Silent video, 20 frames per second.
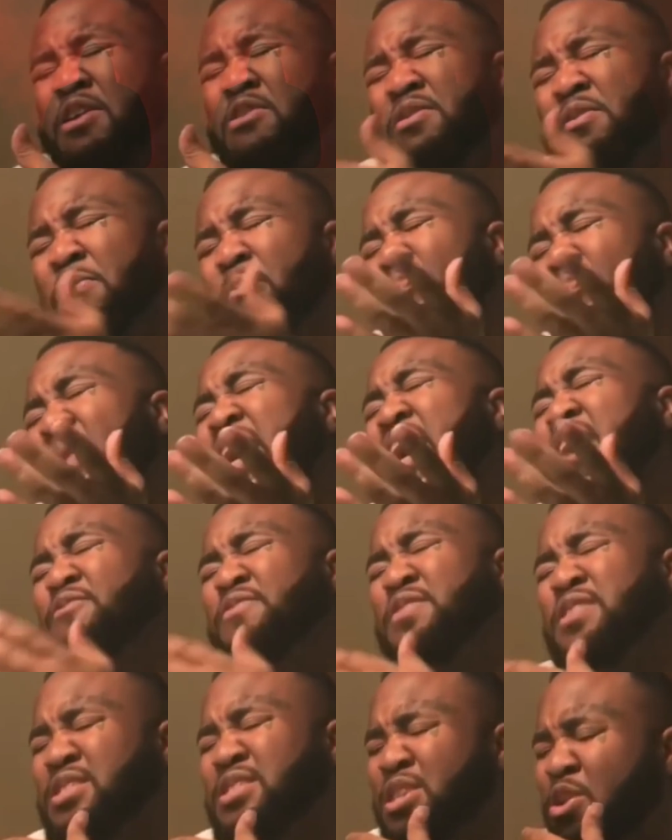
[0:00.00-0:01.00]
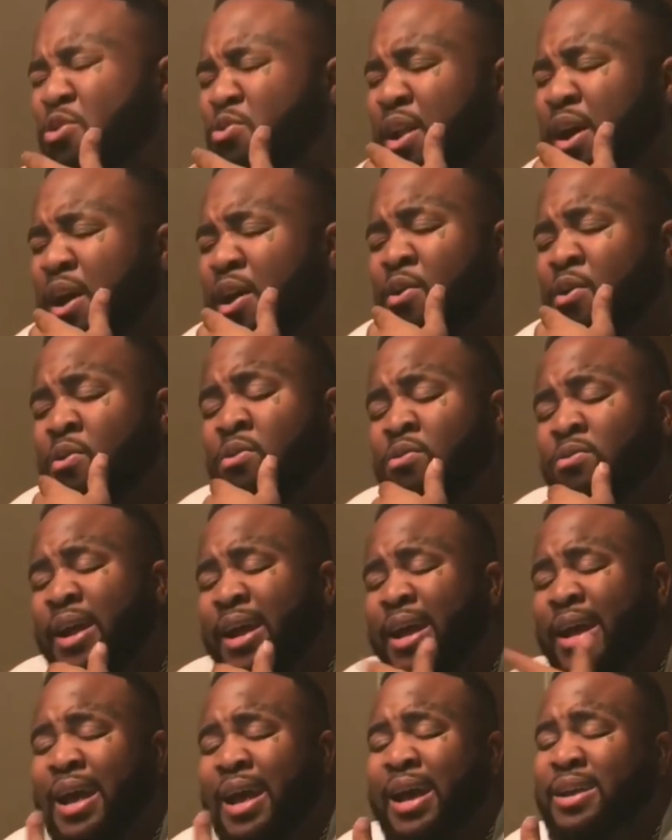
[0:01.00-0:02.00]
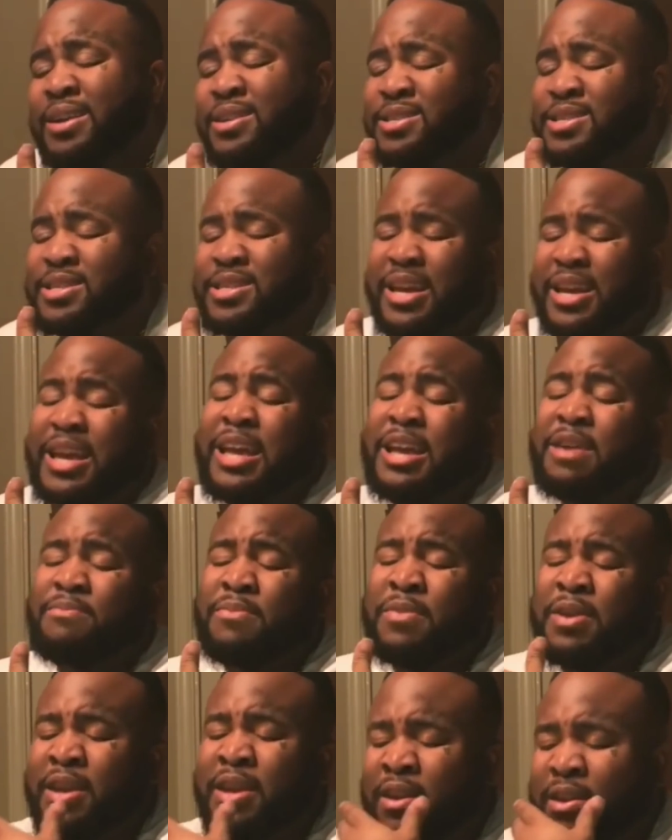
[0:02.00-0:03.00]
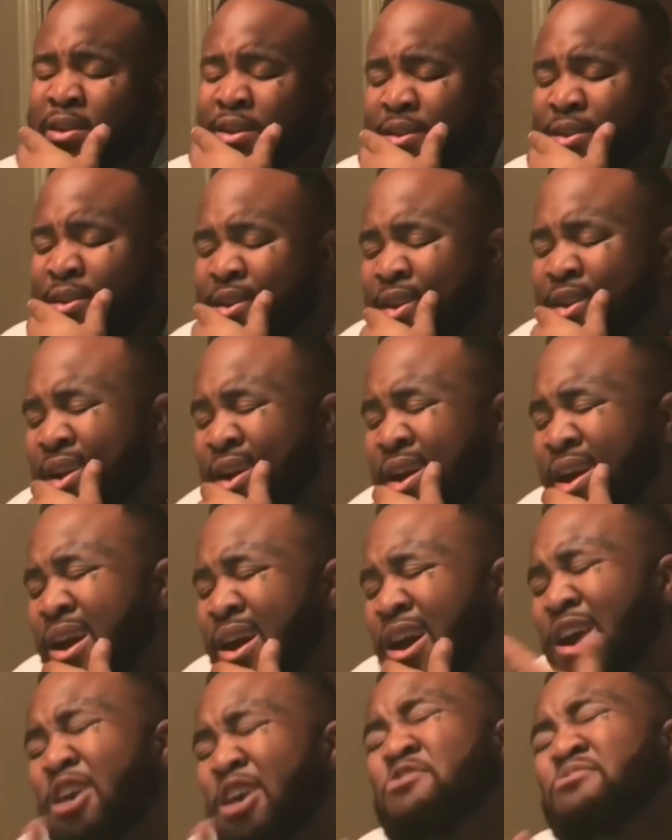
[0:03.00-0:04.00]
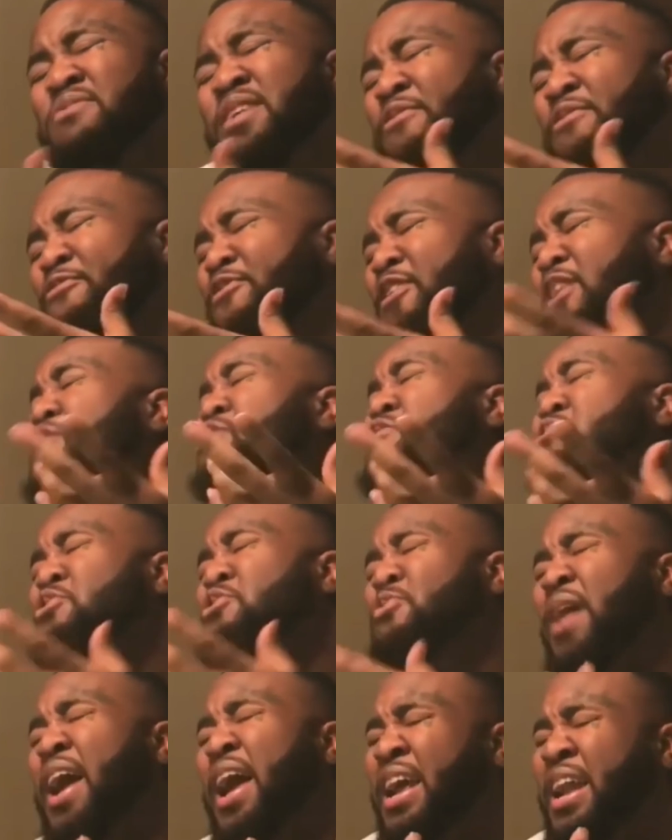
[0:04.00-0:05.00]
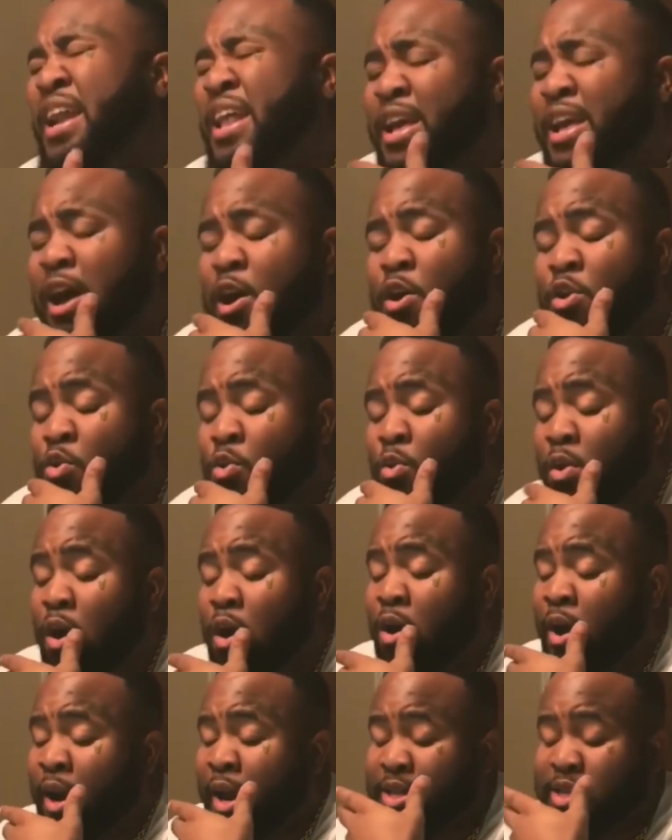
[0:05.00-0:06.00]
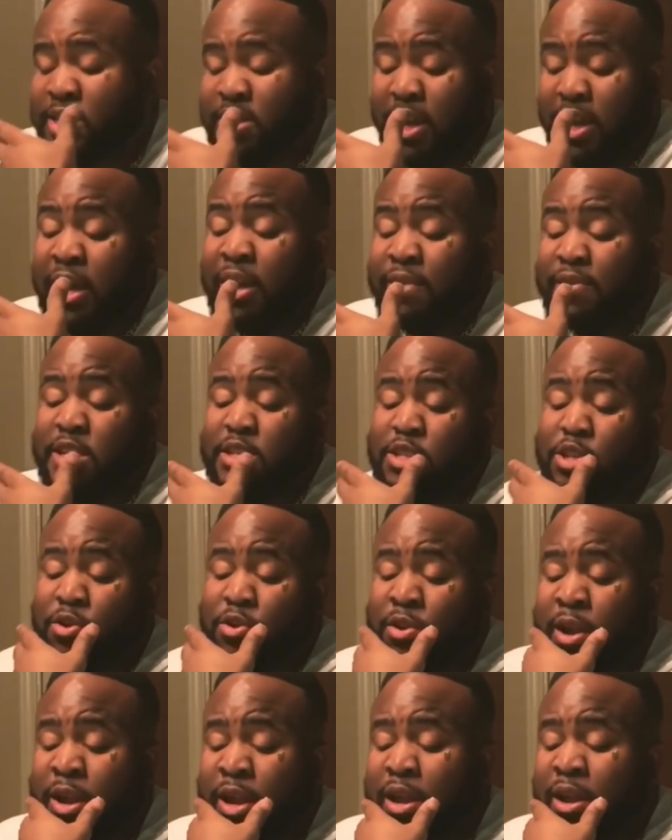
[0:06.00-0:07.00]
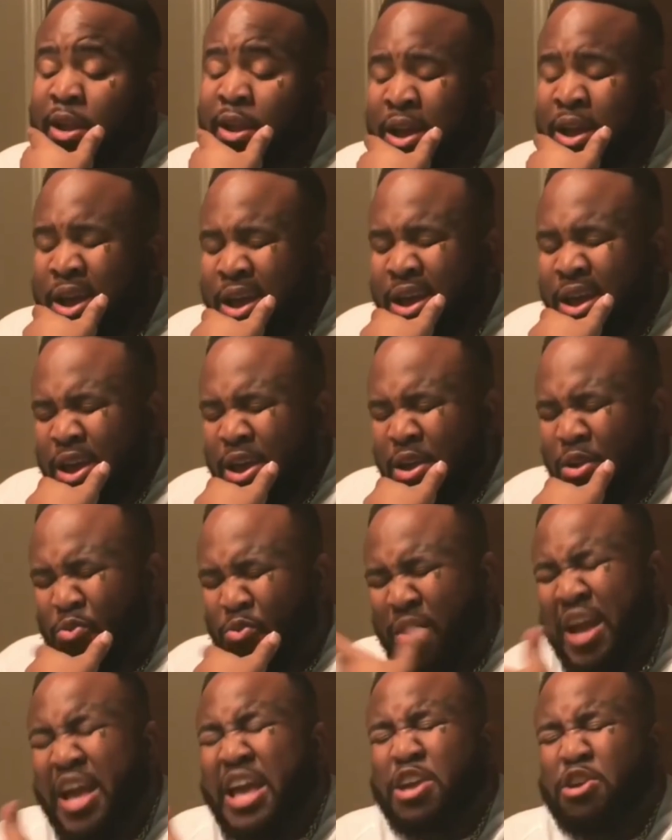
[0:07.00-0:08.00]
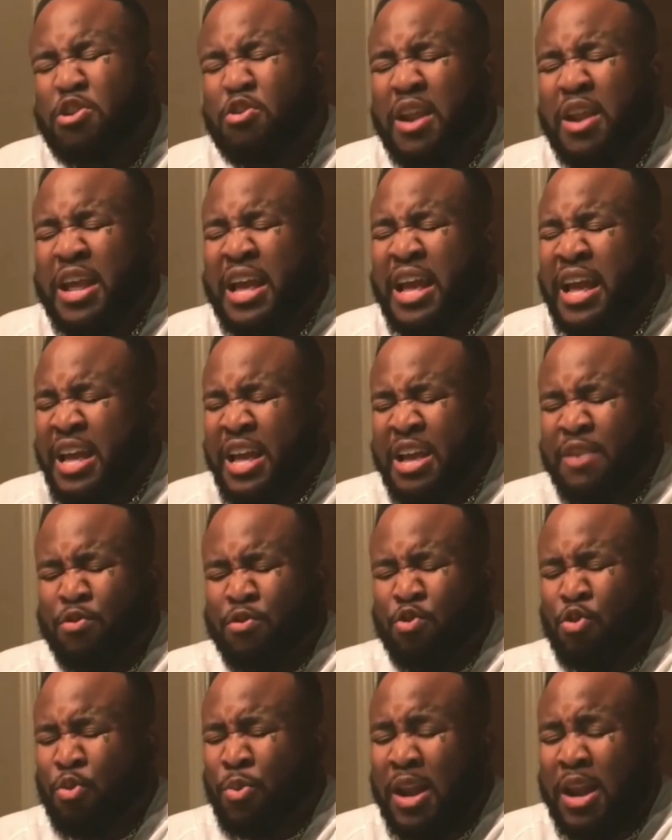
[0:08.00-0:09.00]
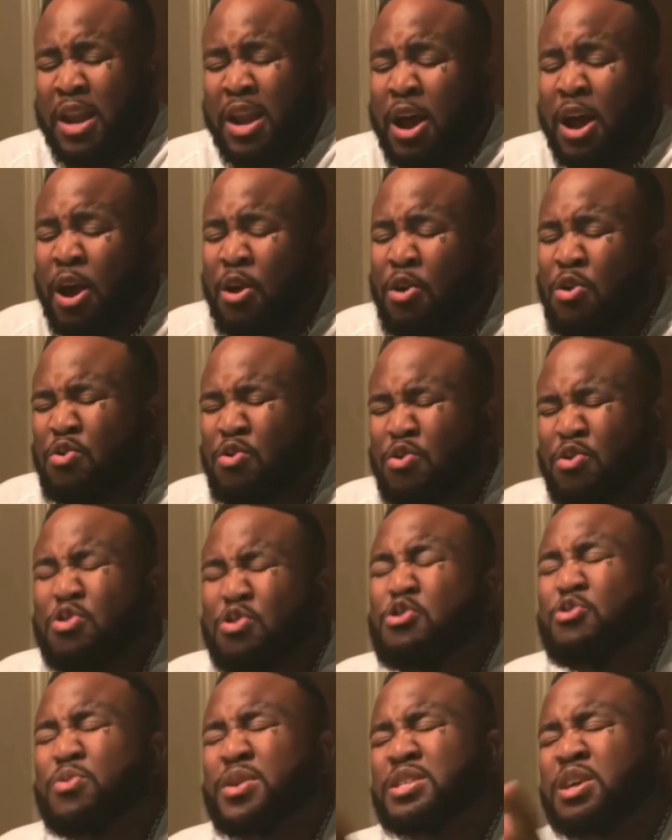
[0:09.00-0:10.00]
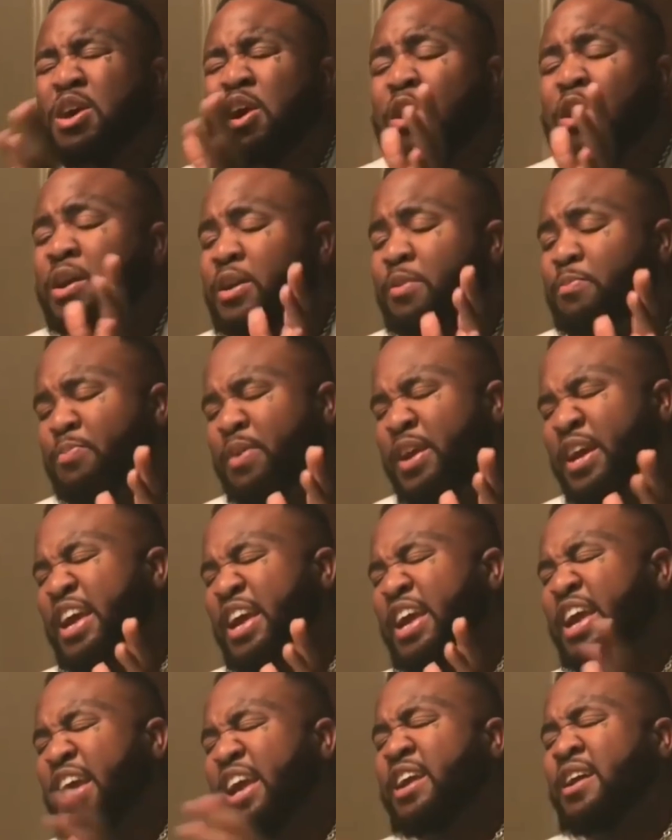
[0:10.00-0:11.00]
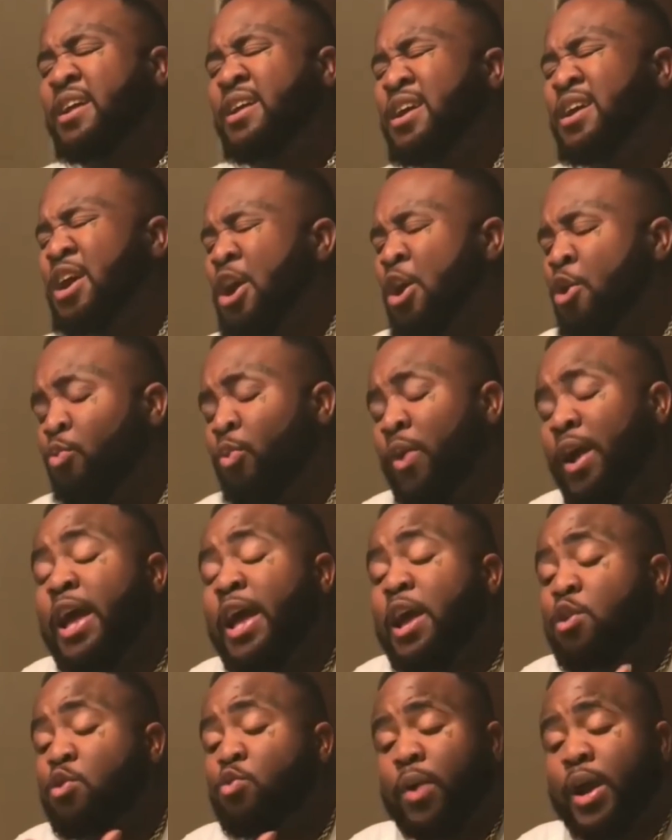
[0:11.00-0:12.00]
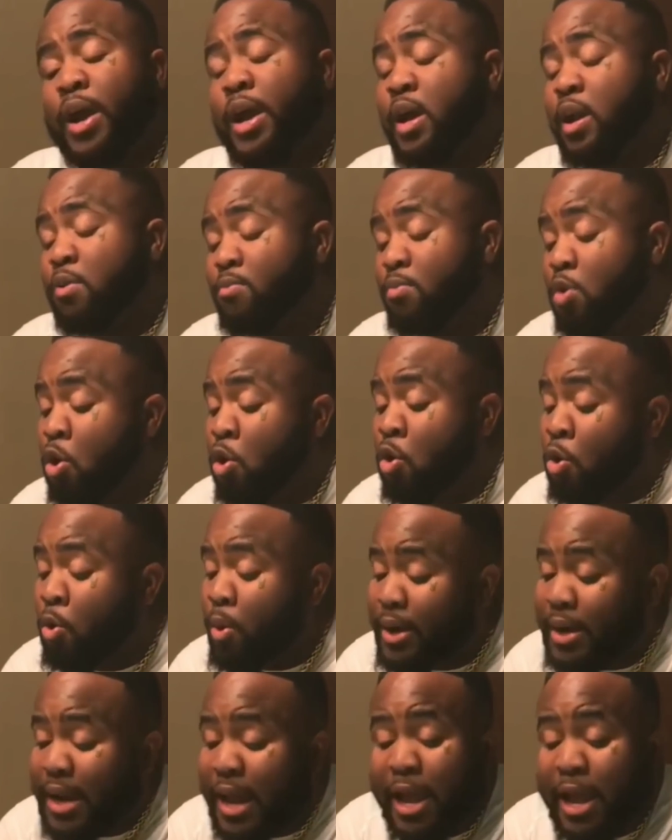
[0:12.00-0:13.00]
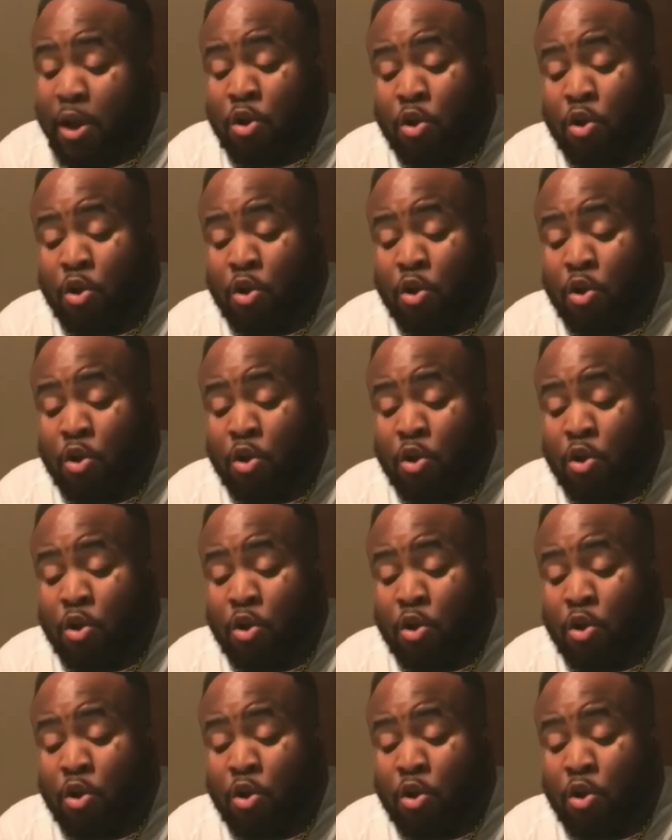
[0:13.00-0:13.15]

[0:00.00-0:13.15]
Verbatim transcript: on the block for so long, they hate to see me. Only phone, the radio, or the TV screen. When you leave, you alone, it's hard to be real with them, knowing they